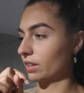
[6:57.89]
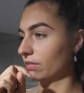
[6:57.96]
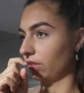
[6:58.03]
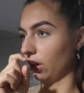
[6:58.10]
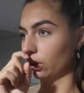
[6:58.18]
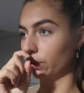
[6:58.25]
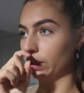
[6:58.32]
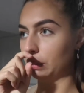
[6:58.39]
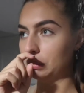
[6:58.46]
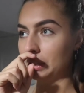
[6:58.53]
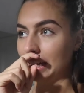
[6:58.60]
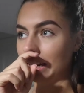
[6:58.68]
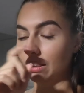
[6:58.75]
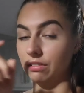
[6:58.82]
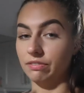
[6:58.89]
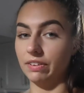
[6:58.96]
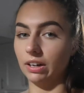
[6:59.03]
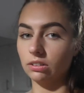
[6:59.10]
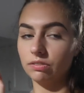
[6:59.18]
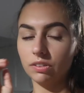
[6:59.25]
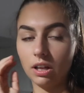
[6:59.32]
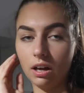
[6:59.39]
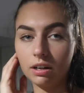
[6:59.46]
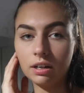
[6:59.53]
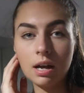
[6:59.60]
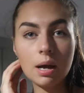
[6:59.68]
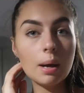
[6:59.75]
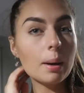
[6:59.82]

The vlog went up today, the Veld vlog.